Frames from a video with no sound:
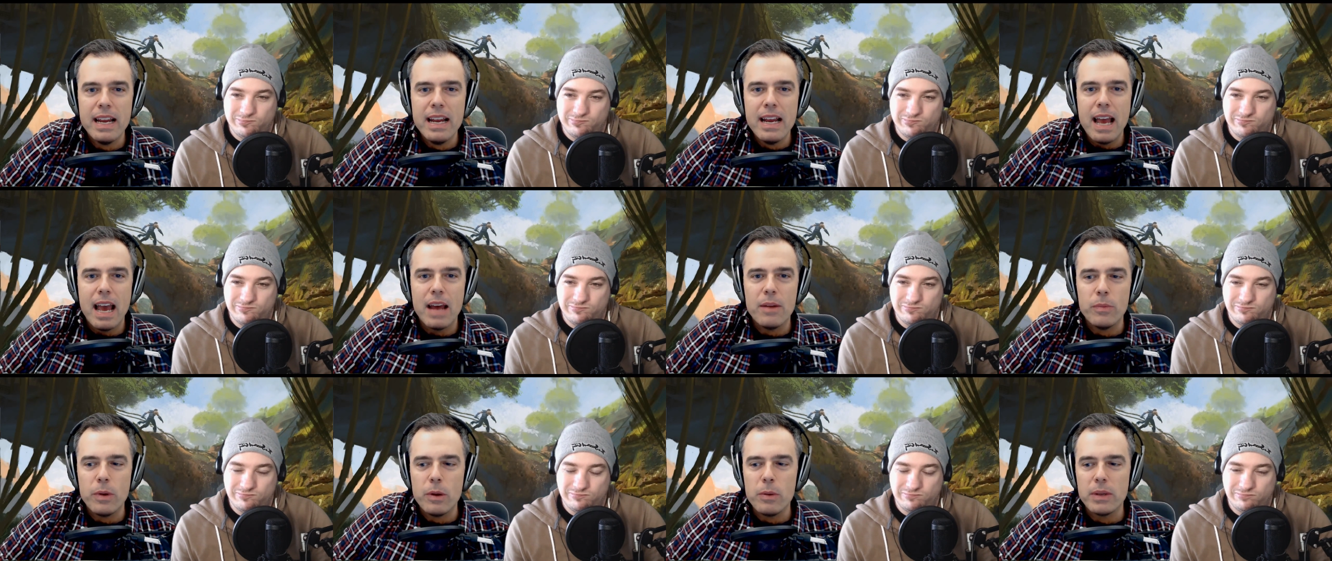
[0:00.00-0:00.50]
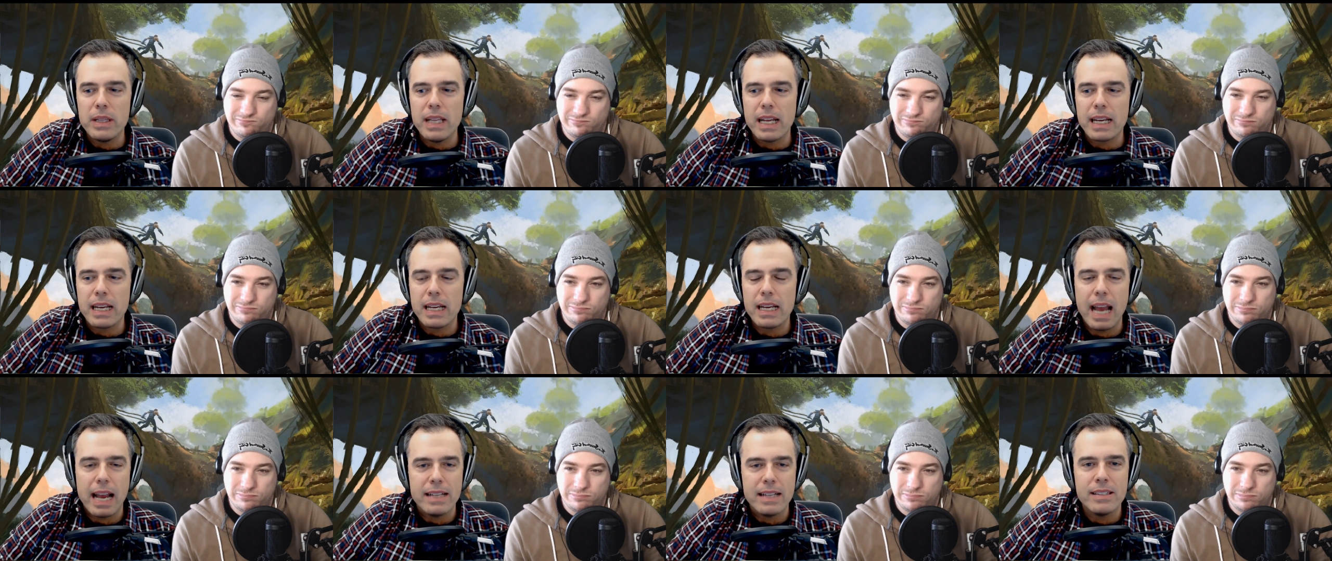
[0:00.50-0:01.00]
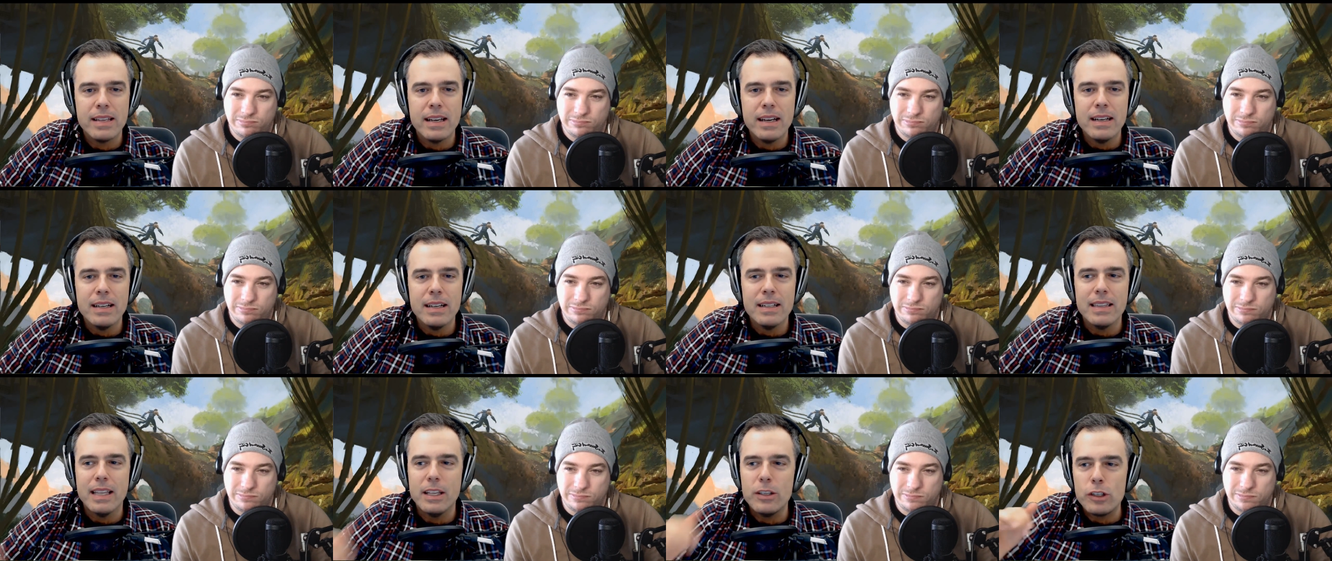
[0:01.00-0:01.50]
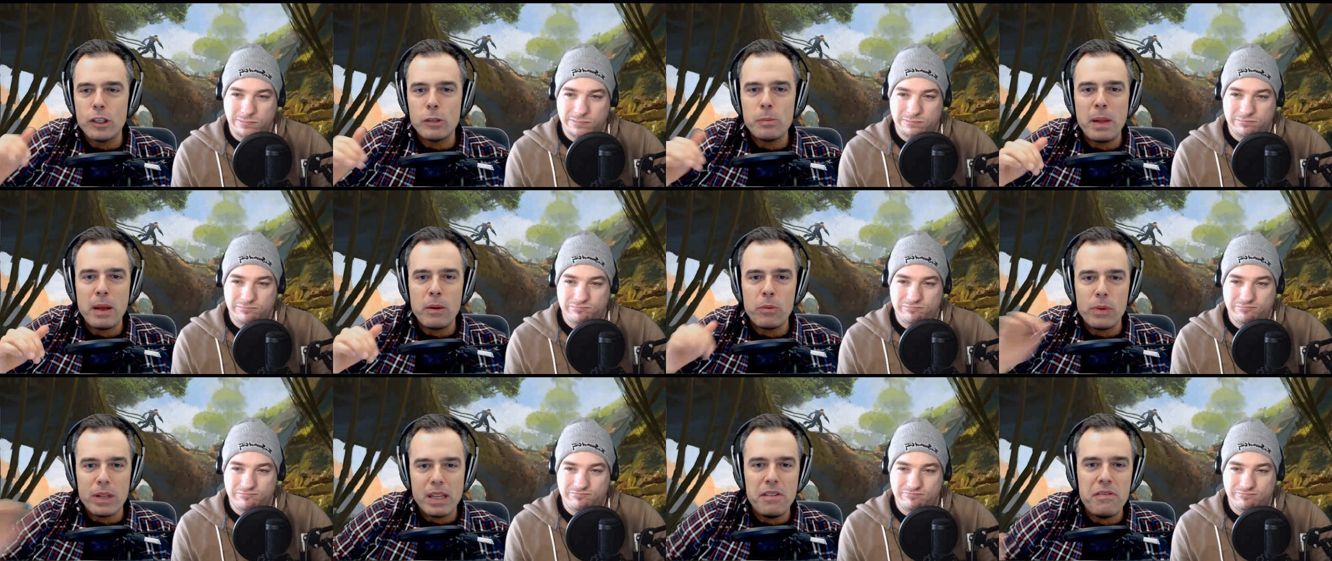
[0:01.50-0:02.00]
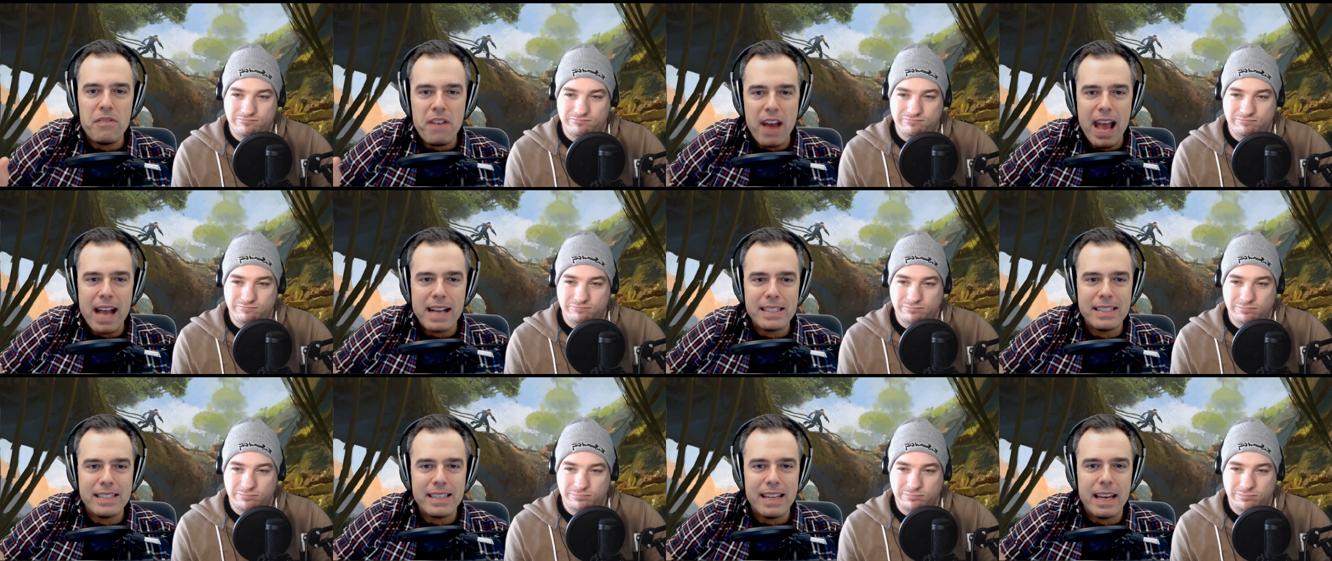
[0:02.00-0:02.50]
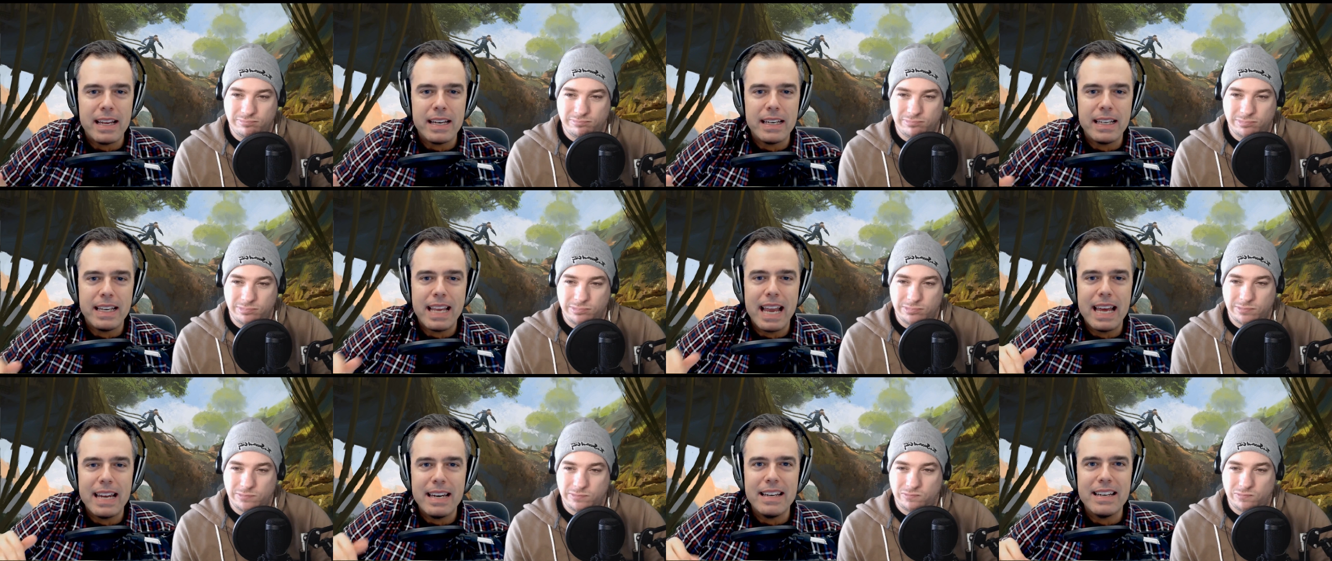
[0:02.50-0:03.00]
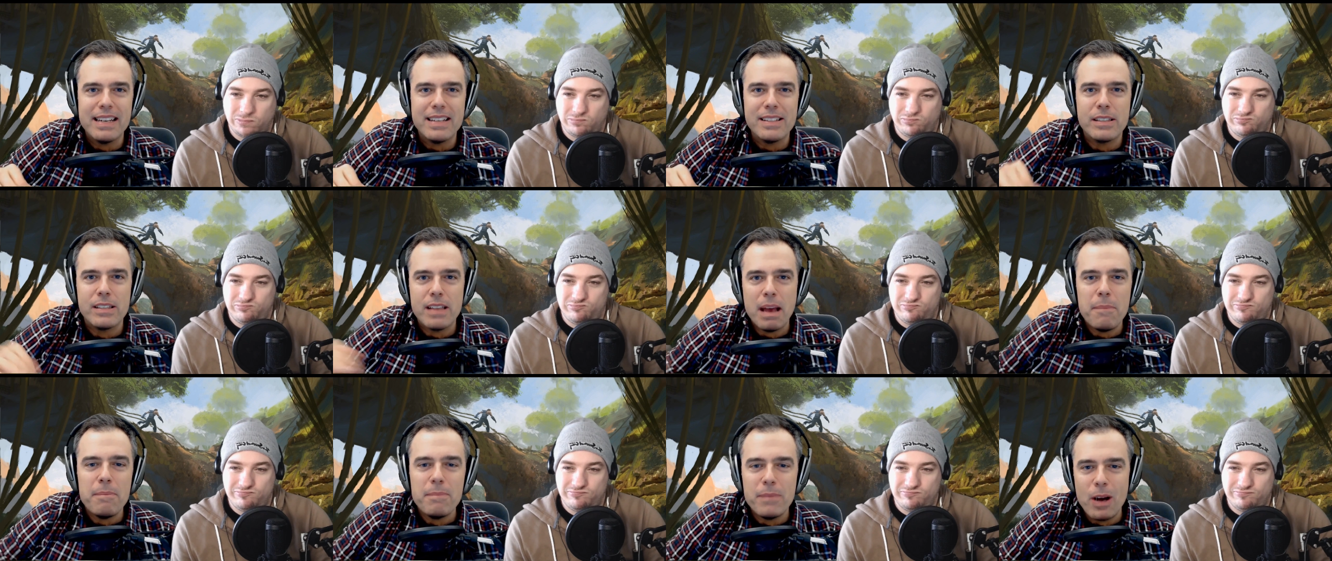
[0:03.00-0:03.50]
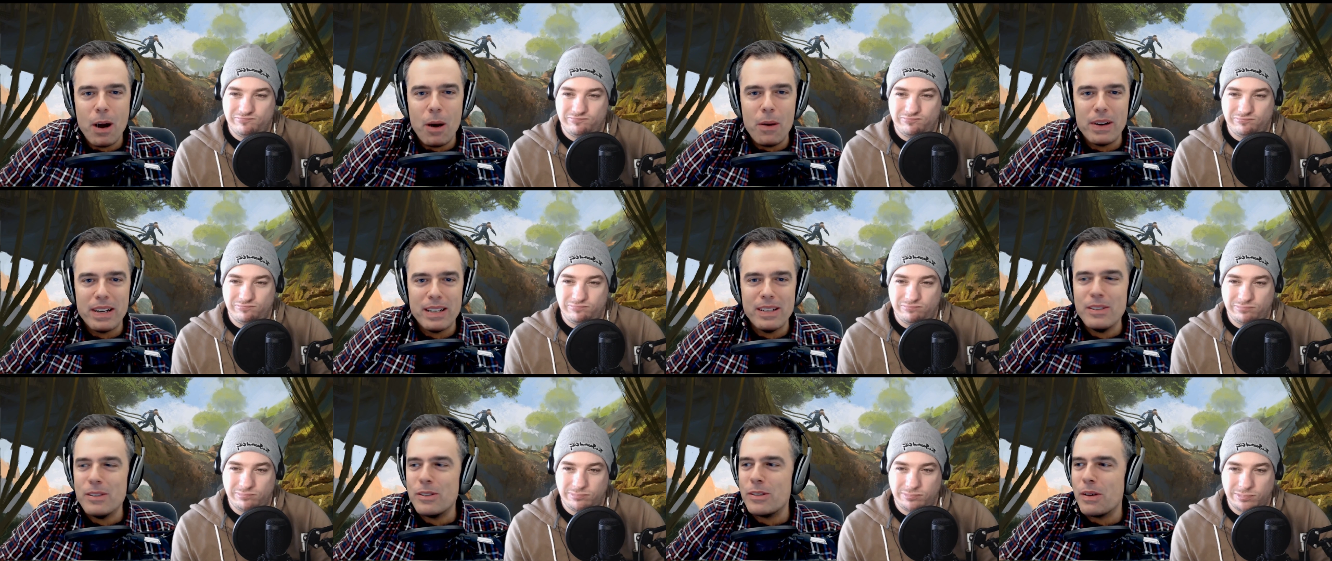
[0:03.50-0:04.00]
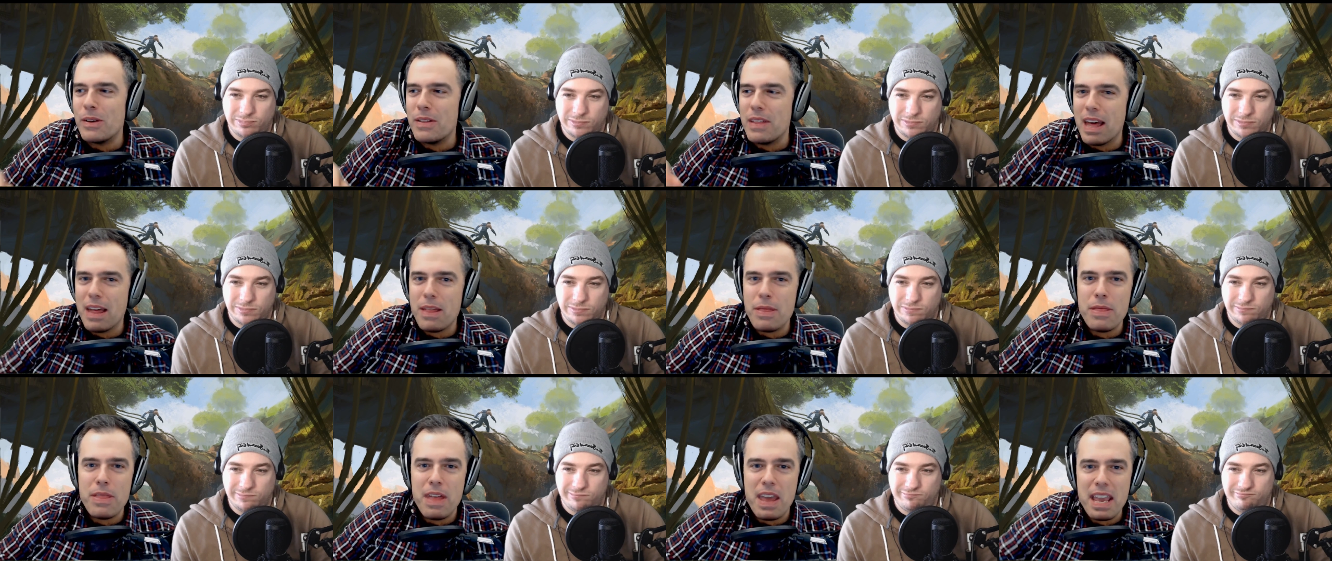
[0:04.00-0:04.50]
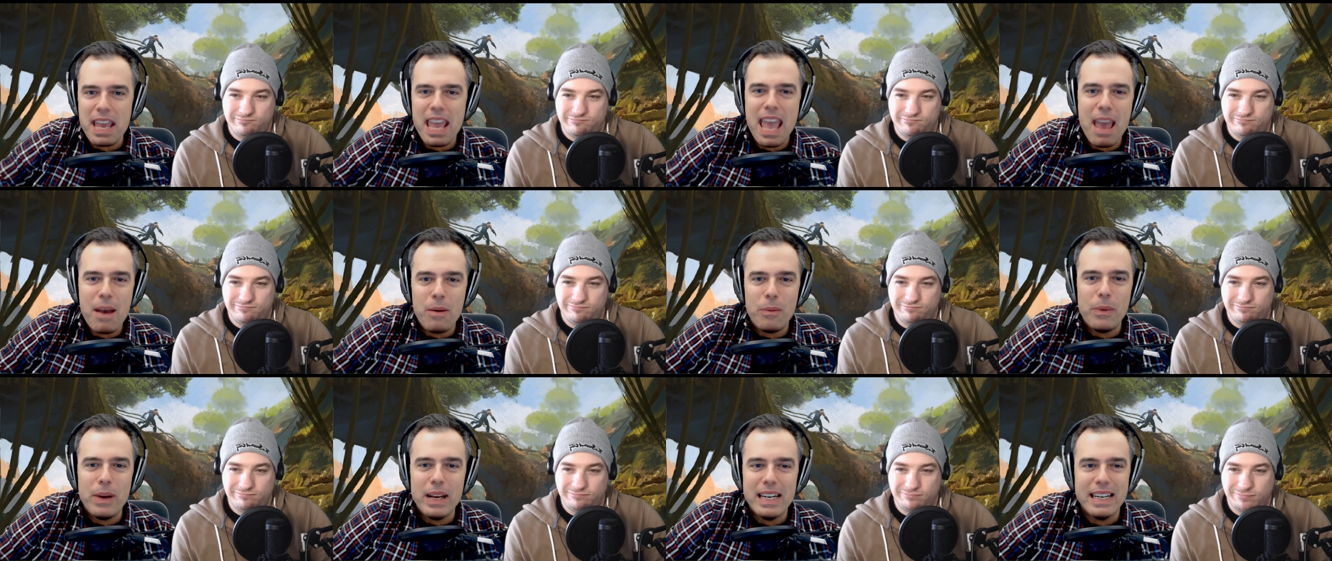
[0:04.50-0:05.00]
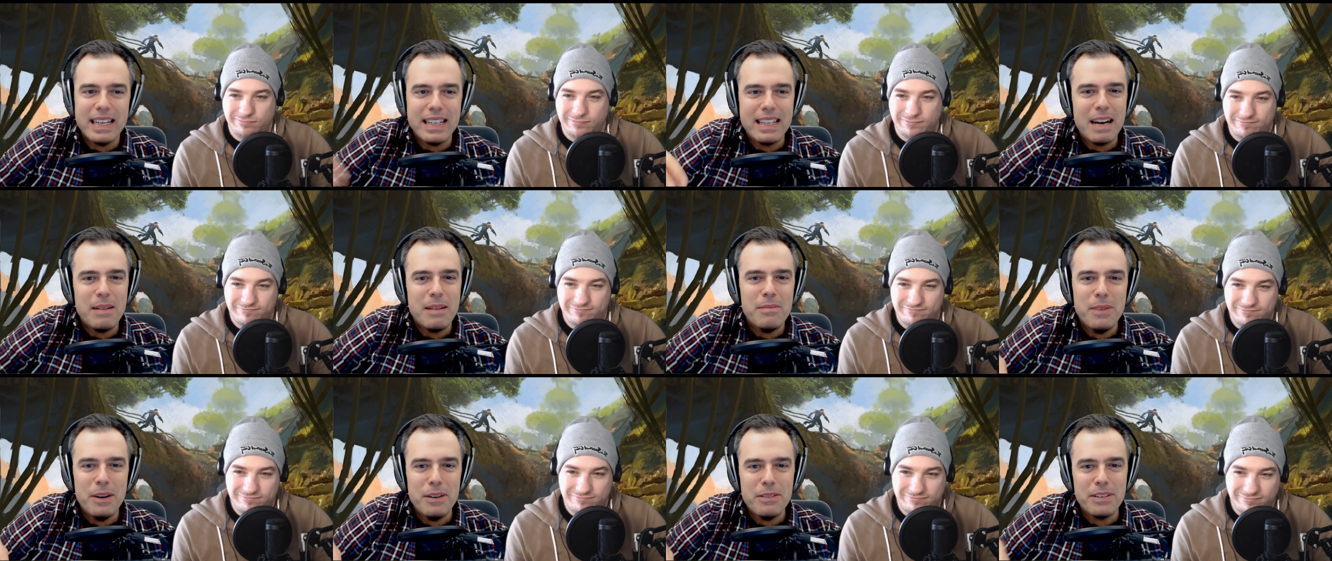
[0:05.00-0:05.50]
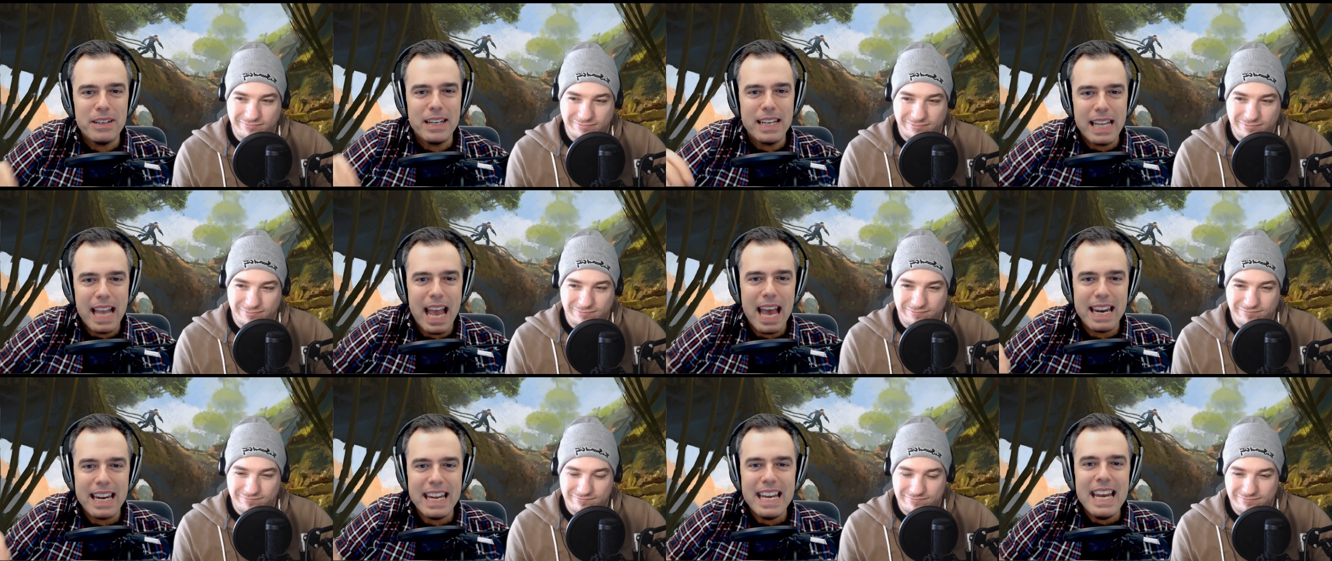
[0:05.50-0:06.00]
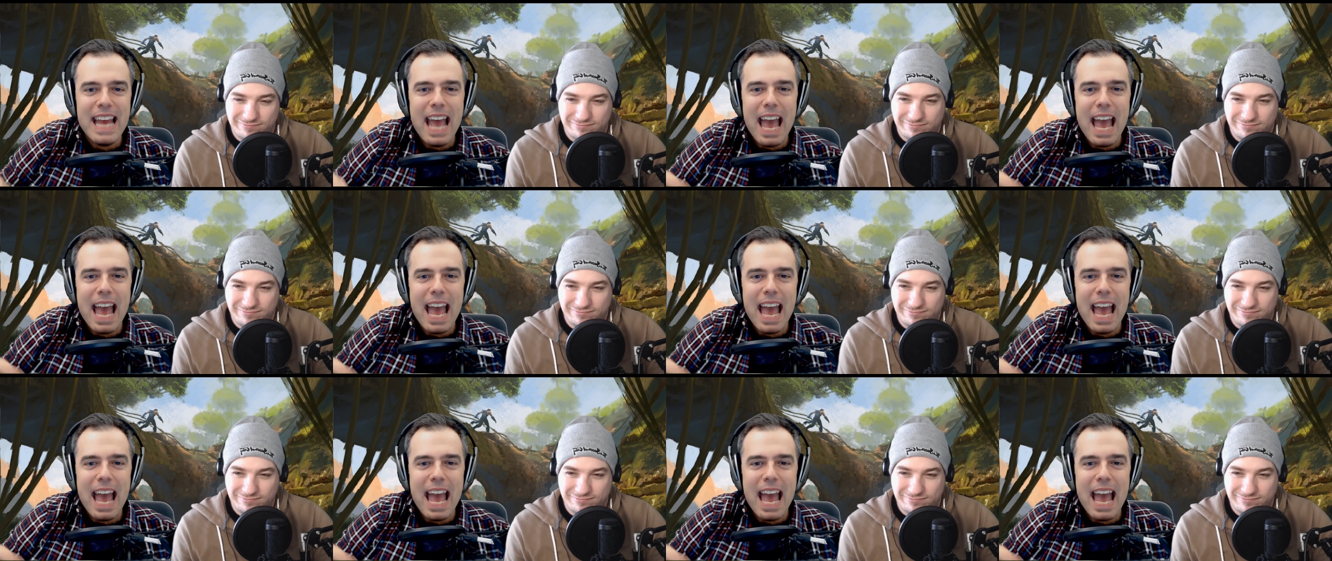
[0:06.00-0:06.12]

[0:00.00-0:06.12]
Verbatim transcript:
Speaker 1: and we were like guys let's just play really fast and get something going so that they can't win and come over yet.